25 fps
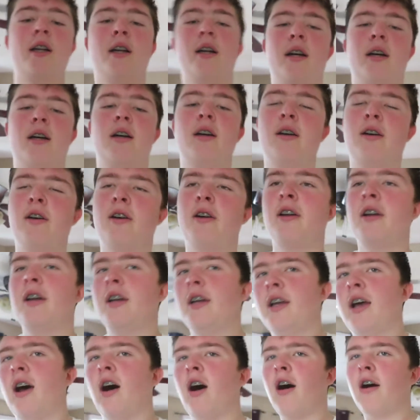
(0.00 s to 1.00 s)
of, uh,
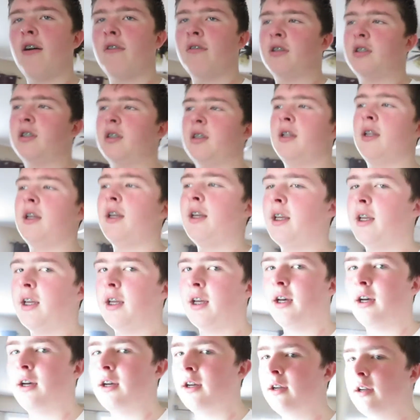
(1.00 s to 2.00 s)

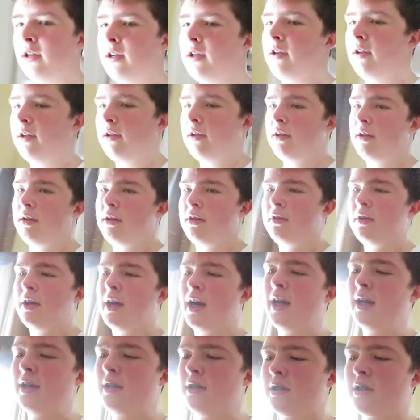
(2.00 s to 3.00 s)
obviously, uh, you
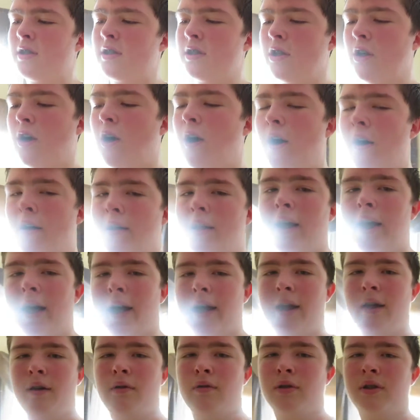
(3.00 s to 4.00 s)
guys saw
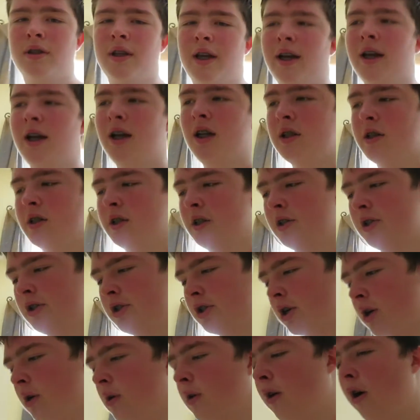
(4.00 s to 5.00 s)
that it was like as a
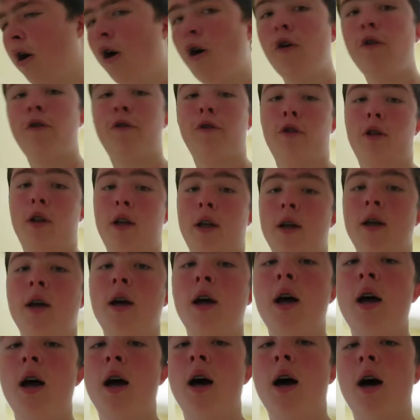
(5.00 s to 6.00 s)
joke, hopefully.